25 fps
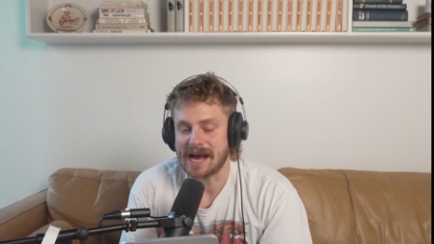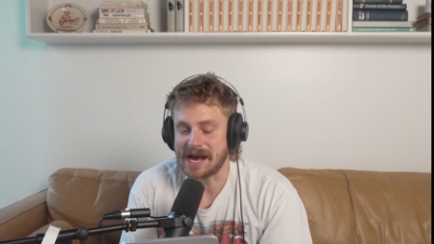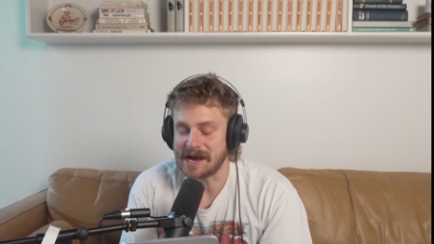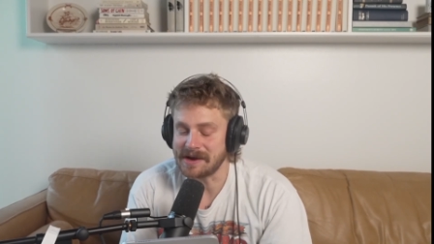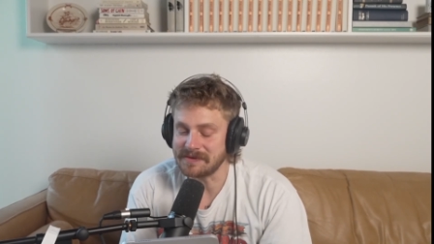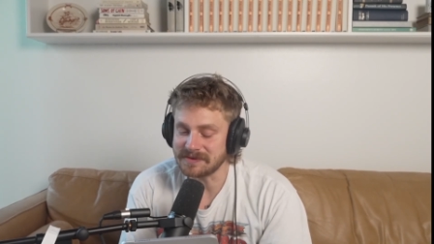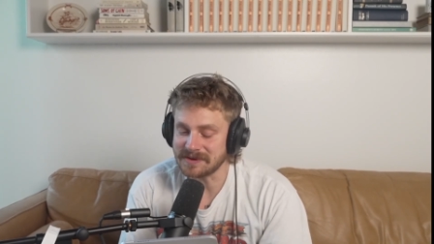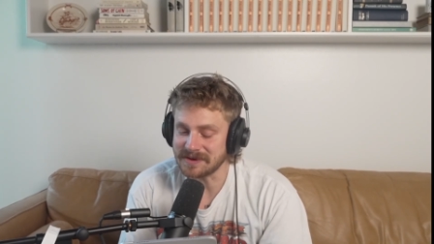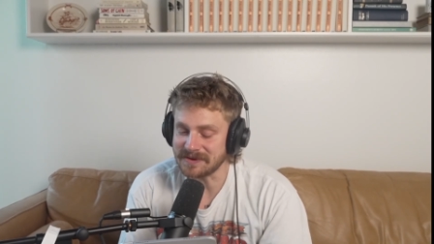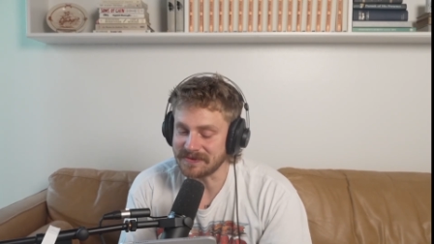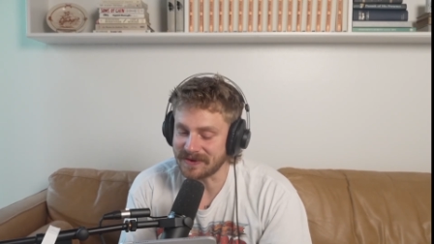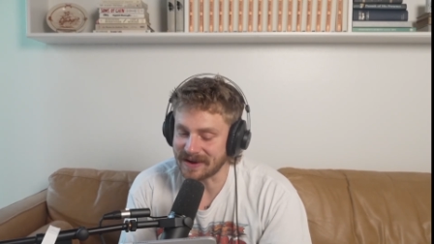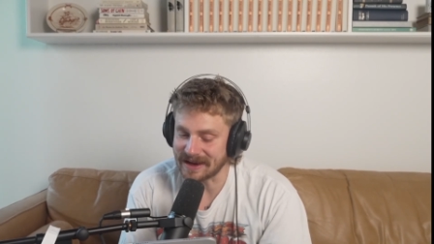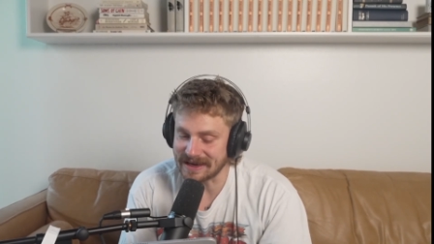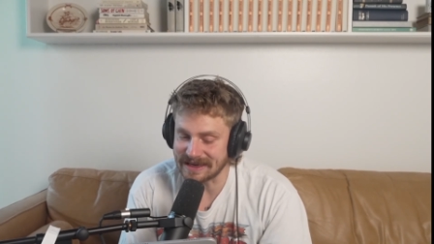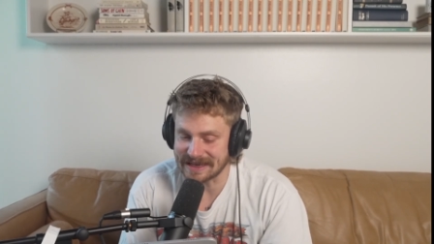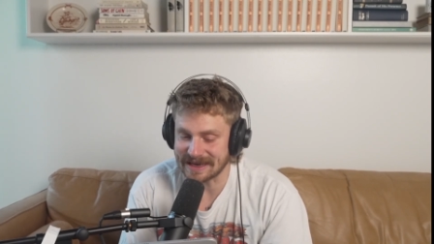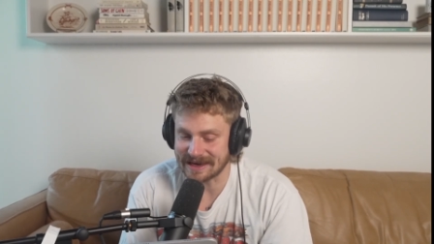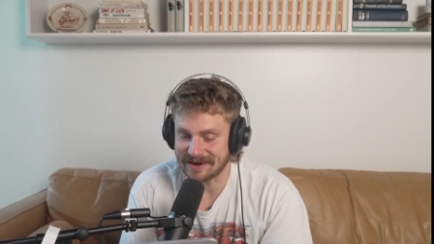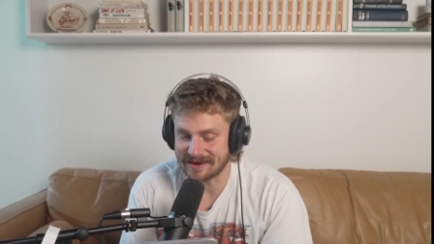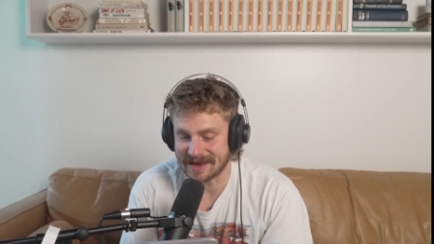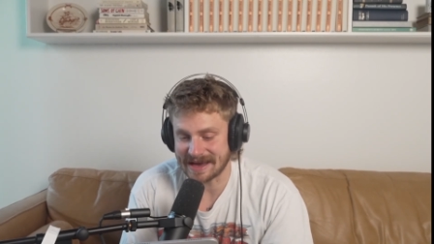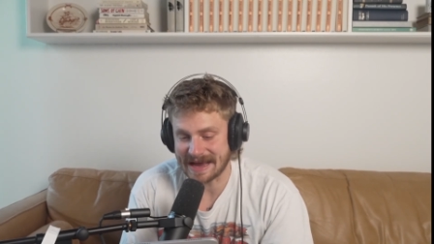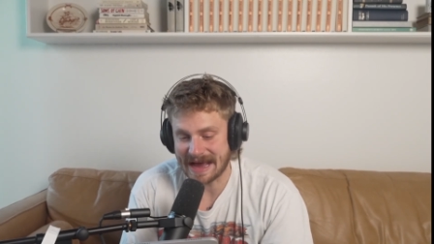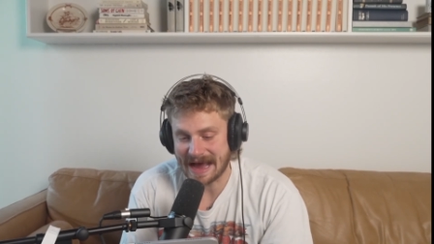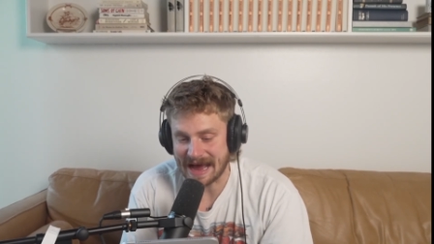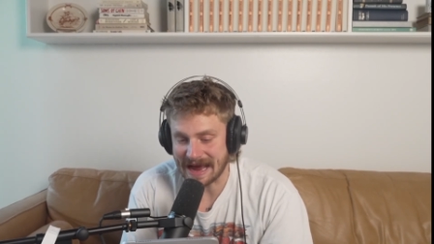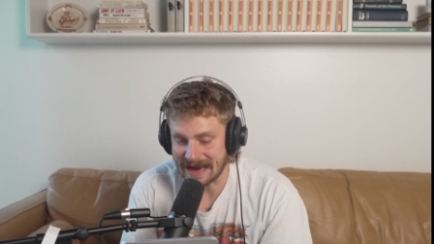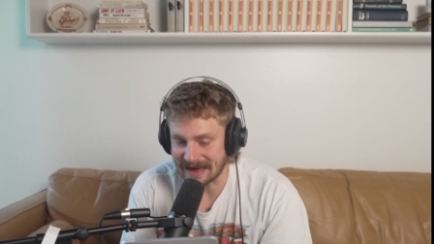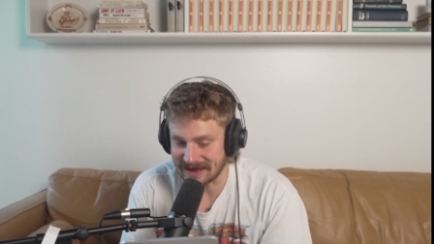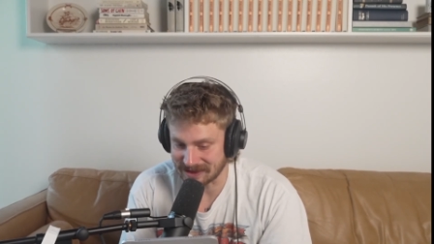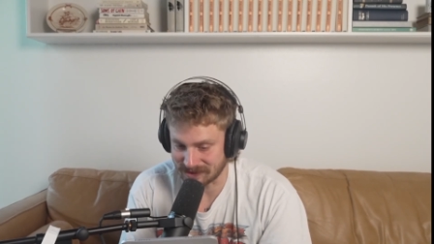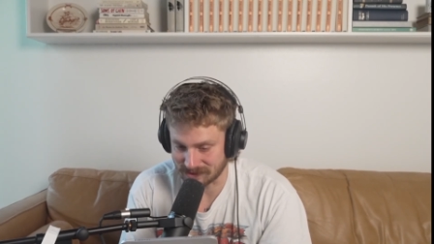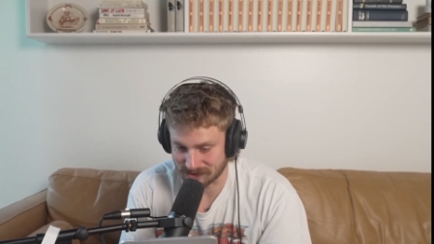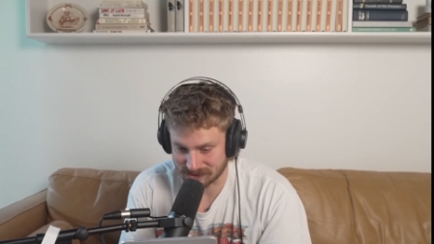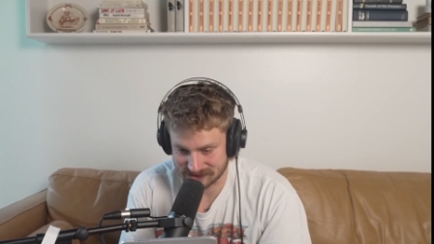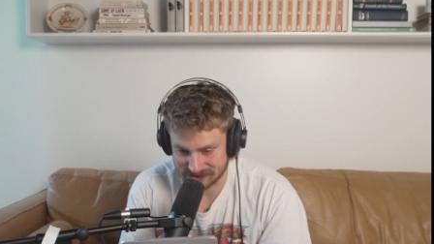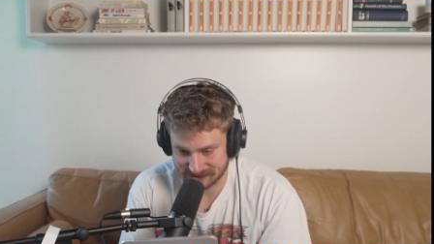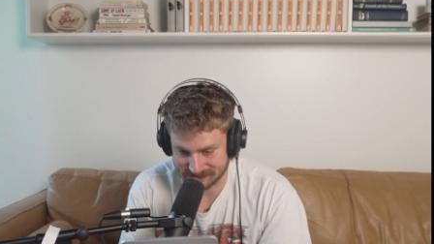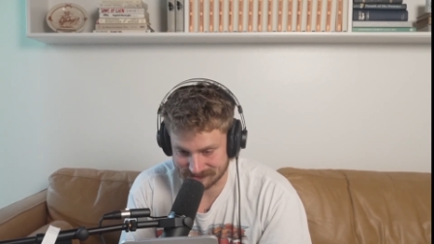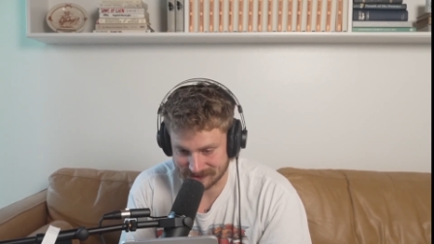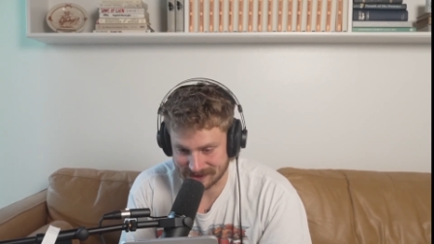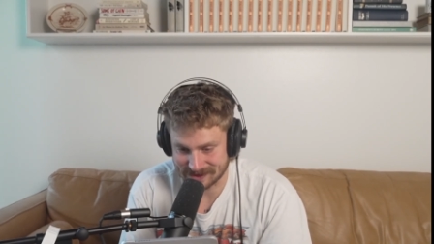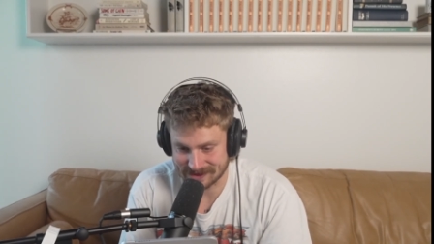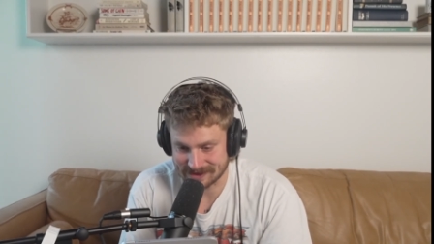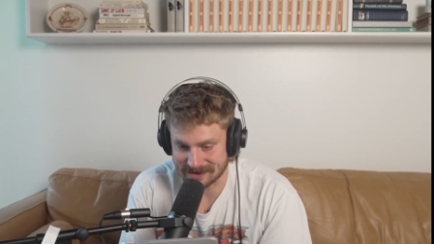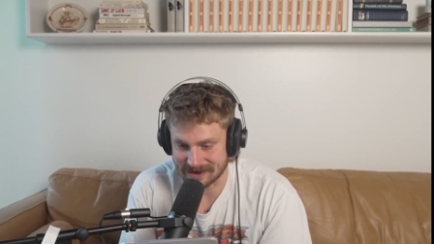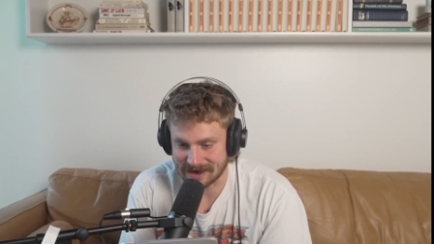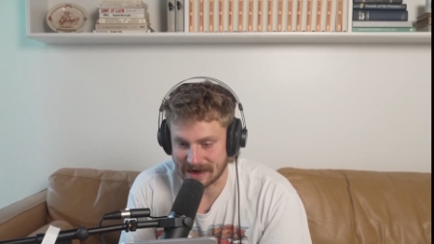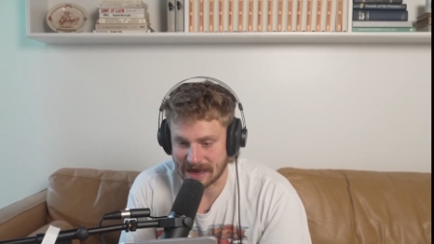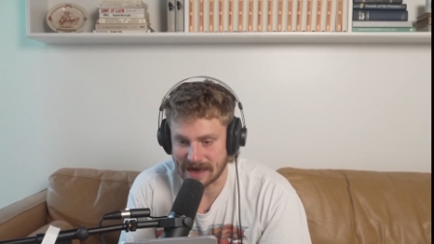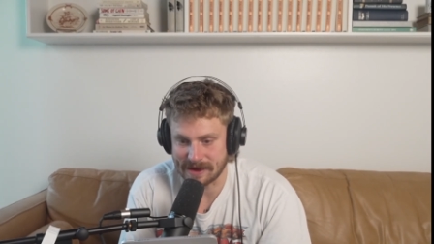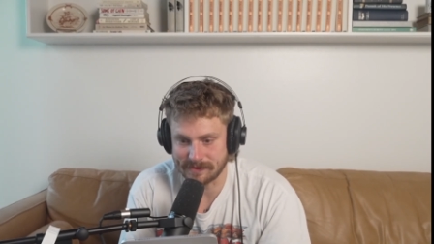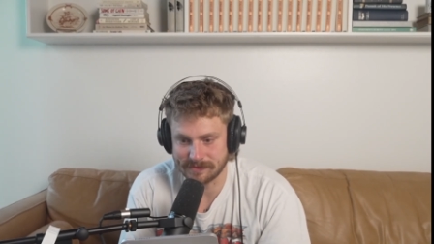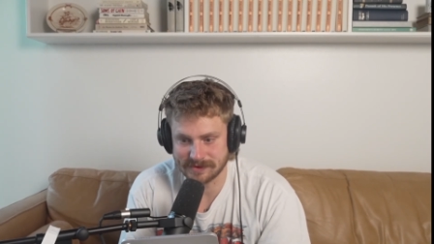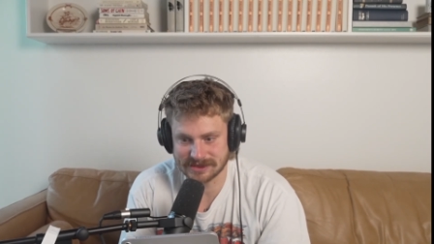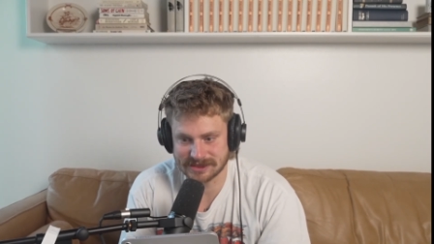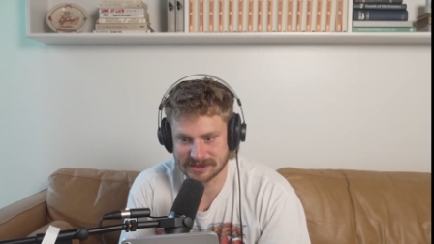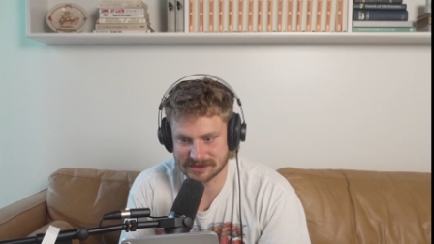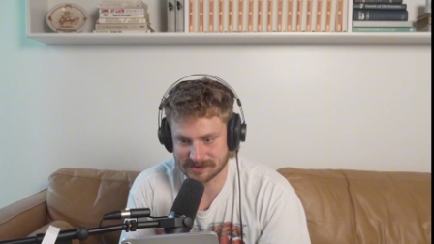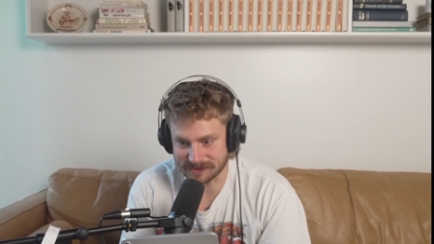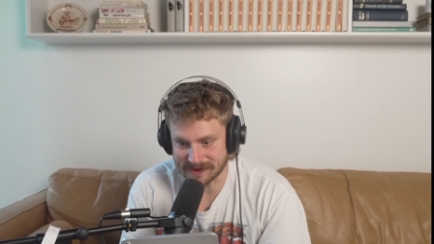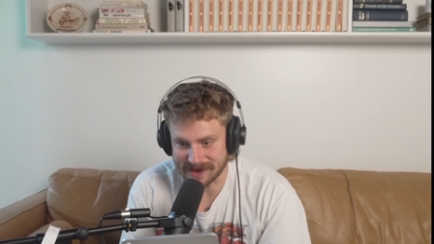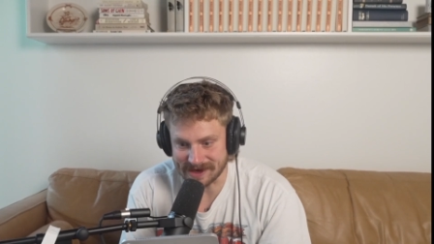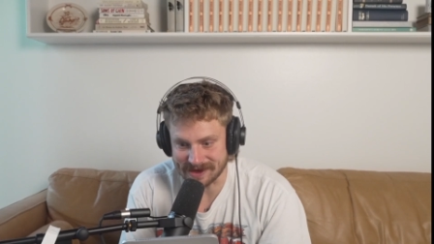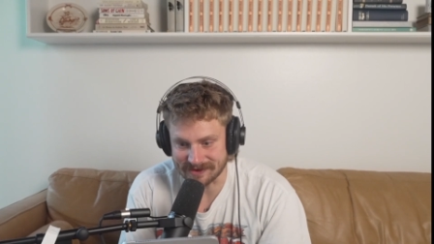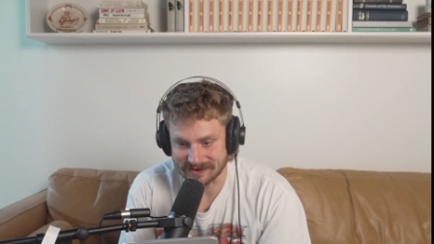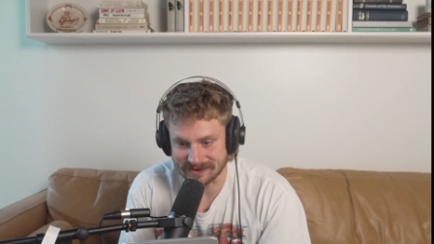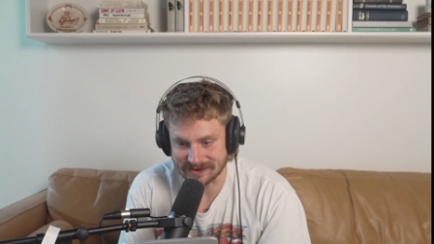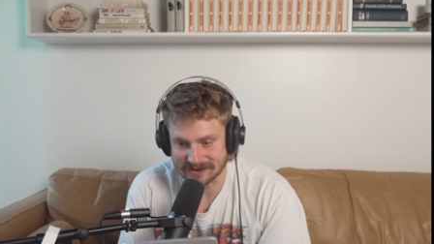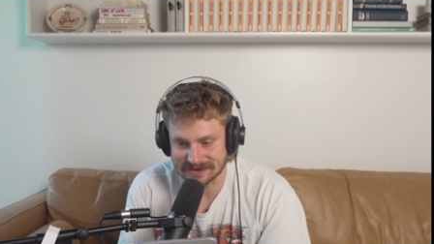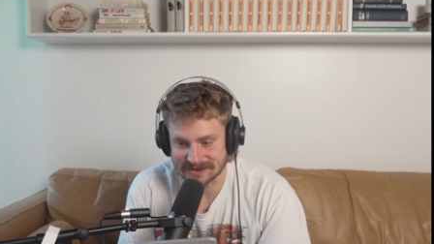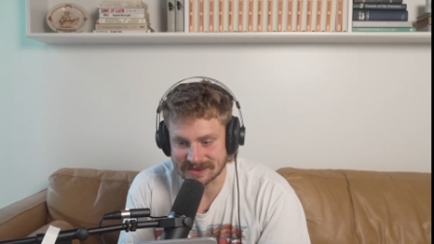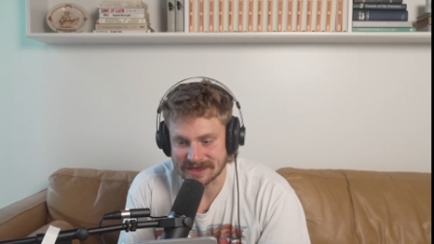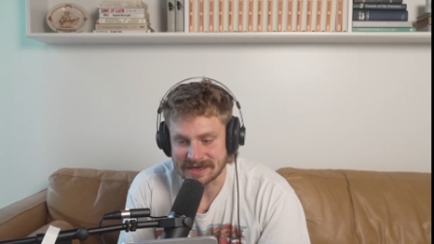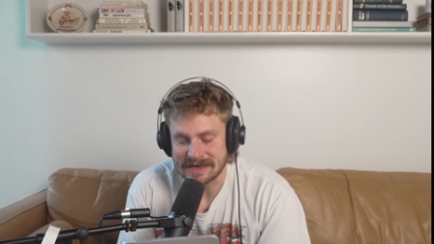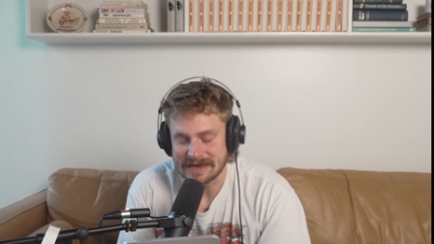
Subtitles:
After finding out I had an older brother, I was thrilled.